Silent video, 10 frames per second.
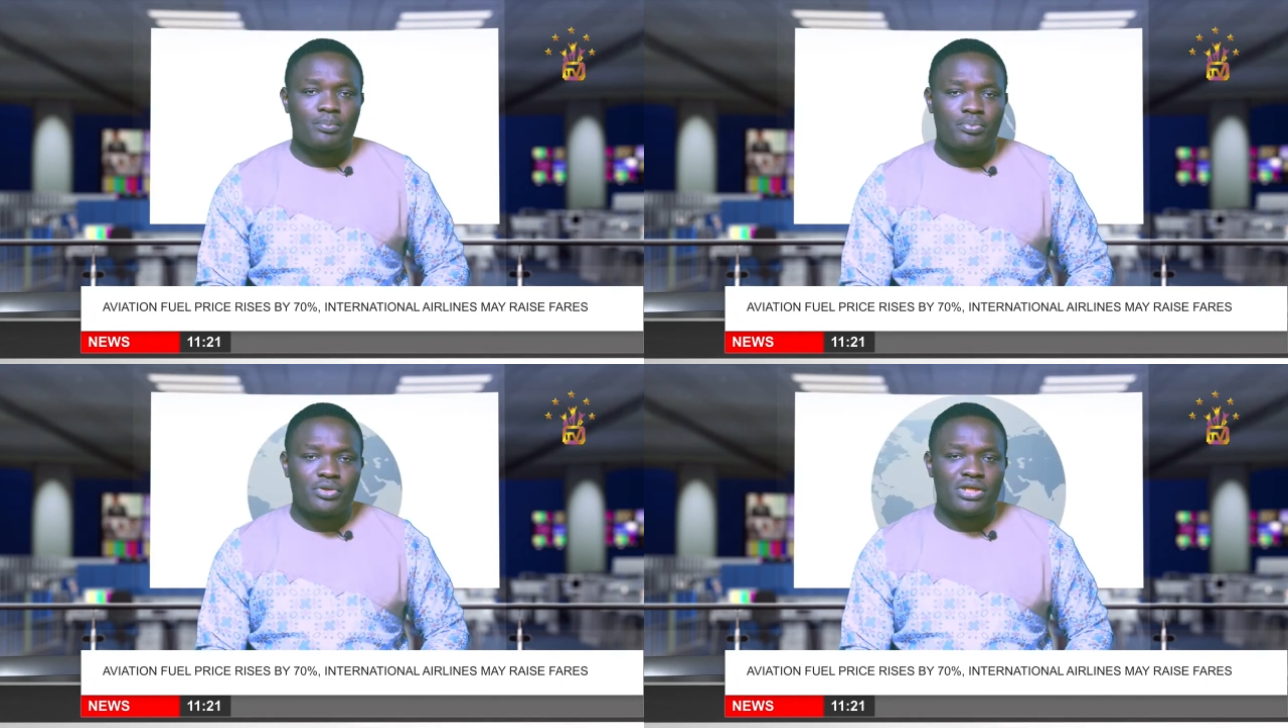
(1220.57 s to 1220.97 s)

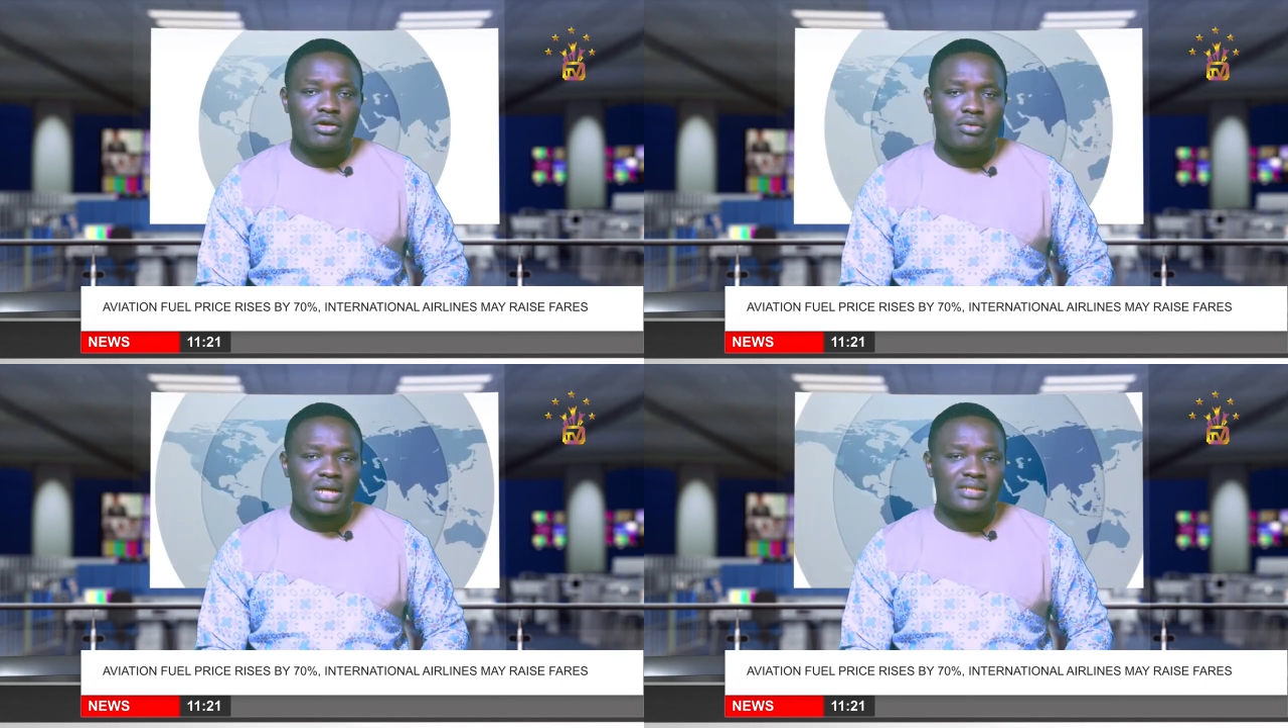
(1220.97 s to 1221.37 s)

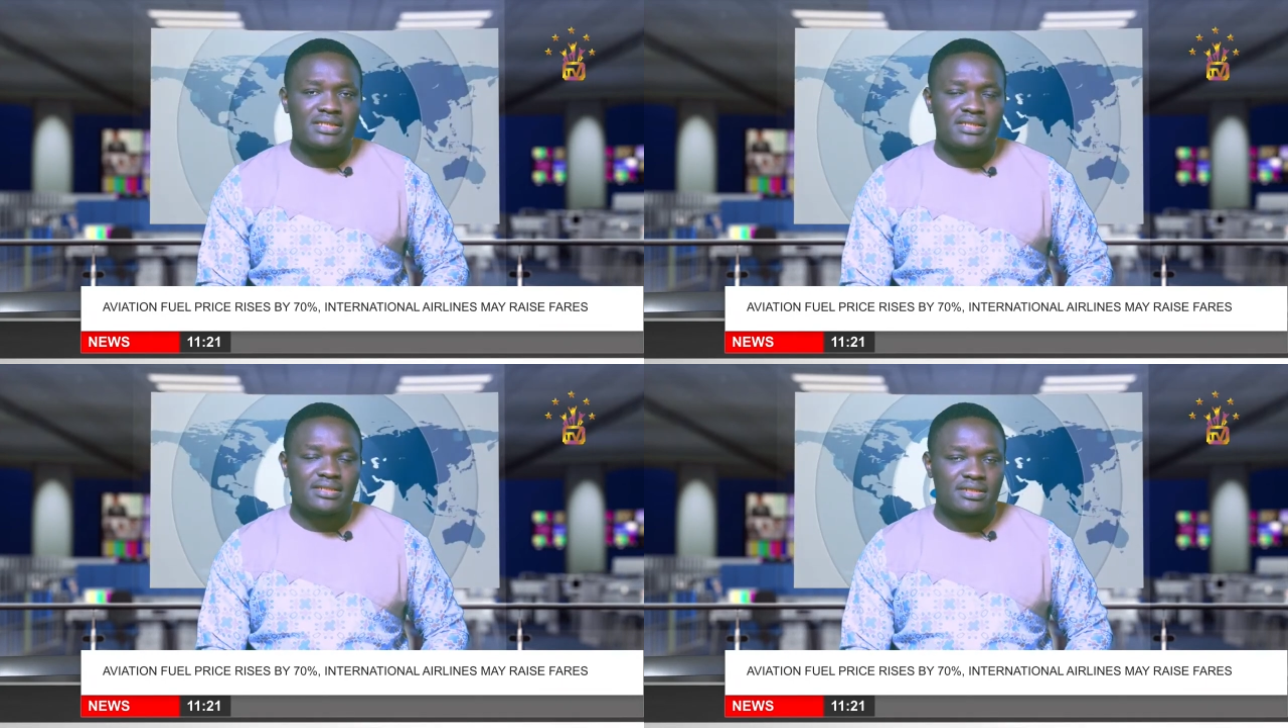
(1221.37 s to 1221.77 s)

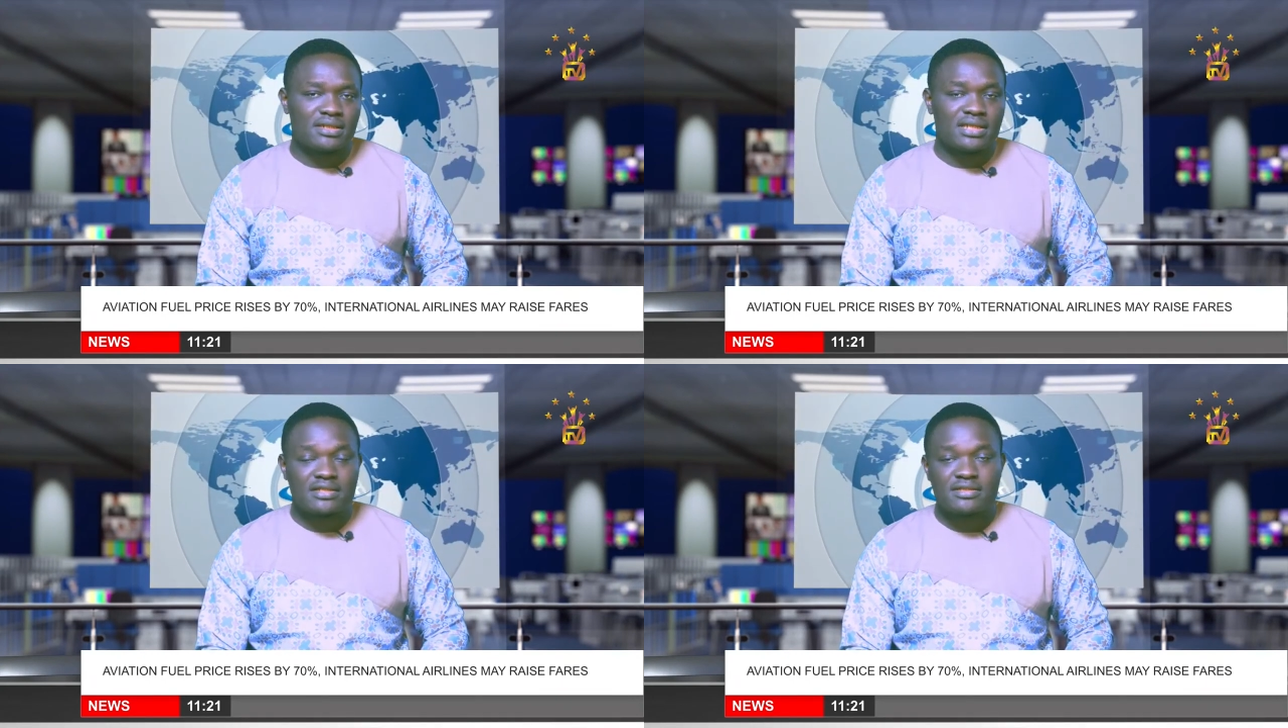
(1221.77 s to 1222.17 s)
pre-crisis,
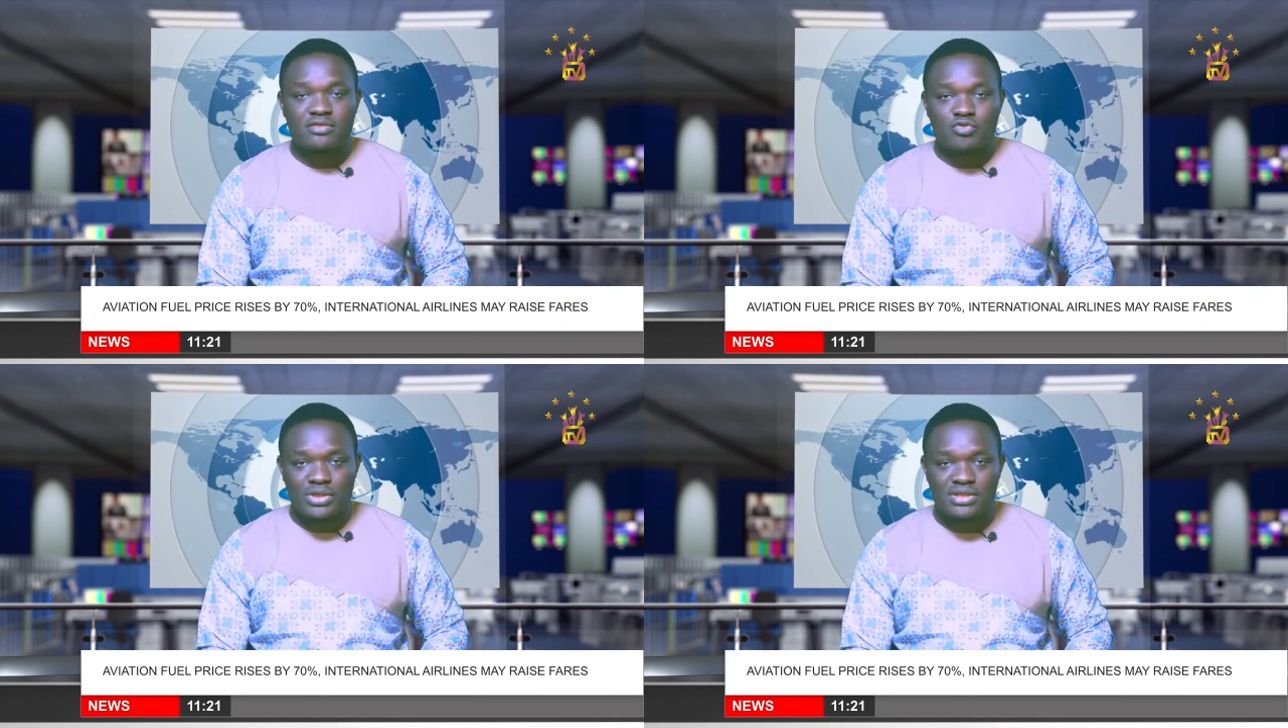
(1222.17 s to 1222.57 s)
uh, that's
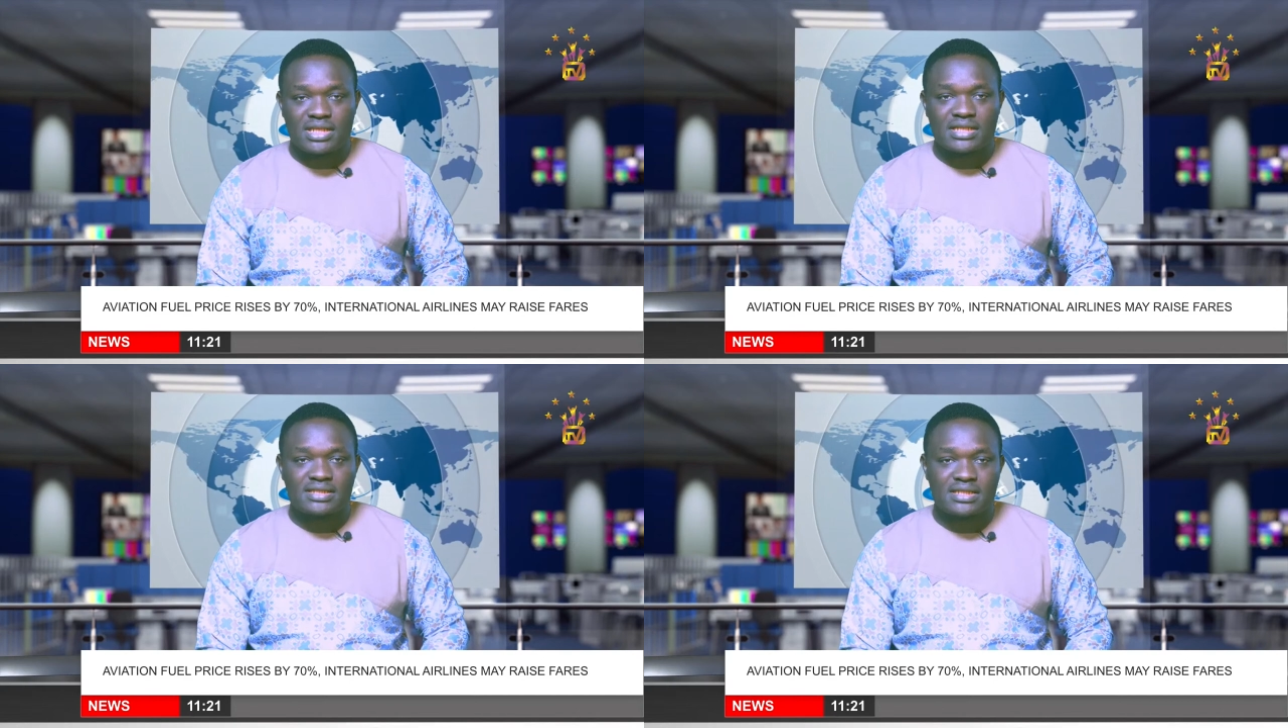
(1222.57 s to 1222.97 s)

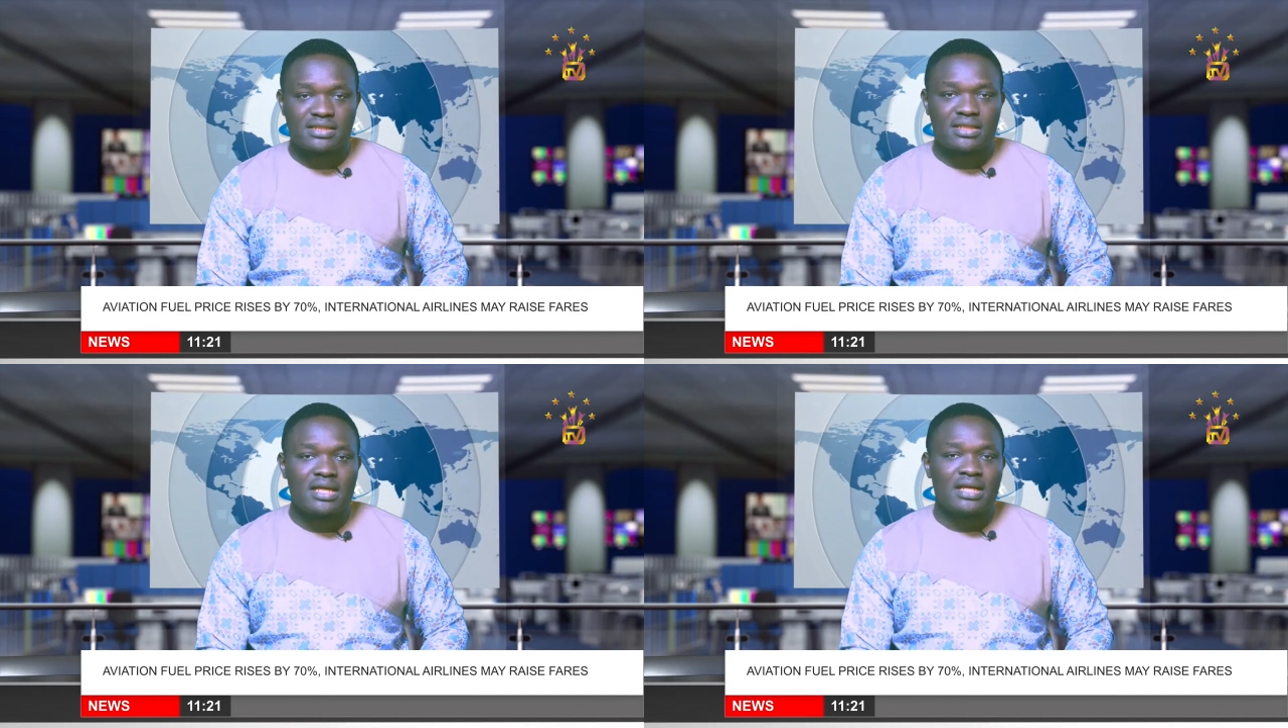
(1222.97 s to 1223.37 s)

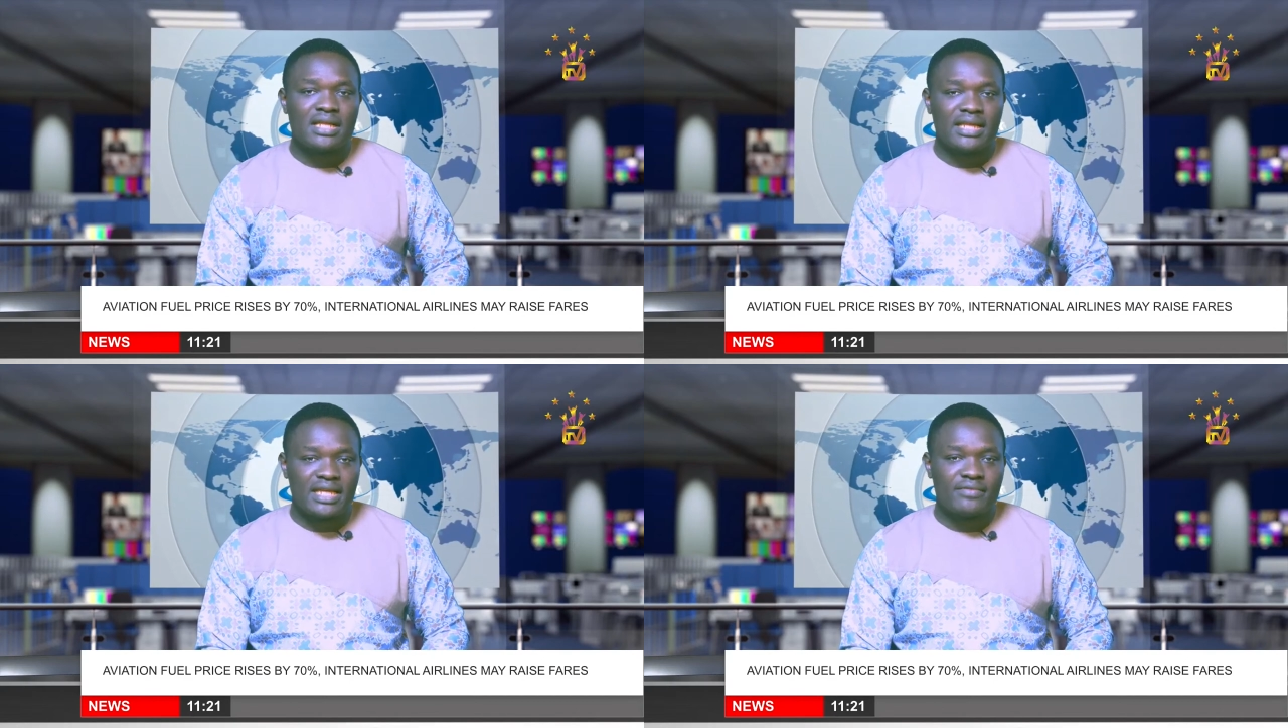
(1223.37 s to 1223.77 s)
2019
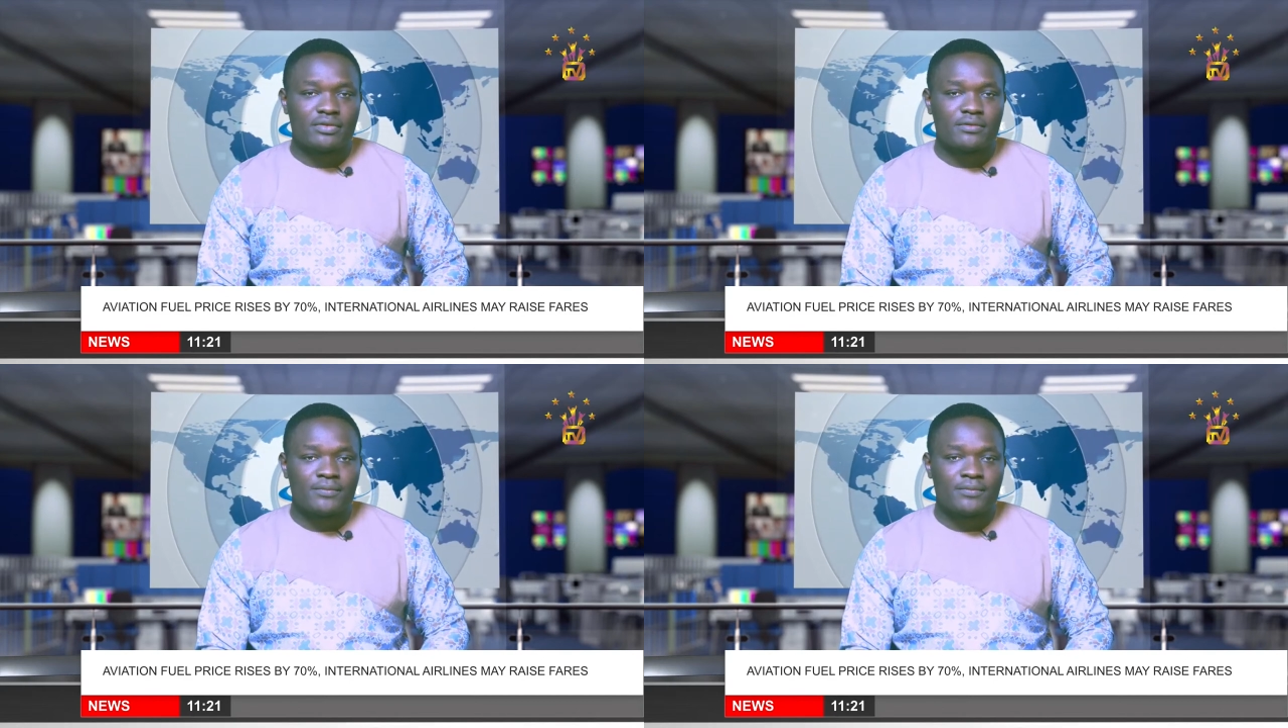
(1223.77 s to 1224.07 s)
level.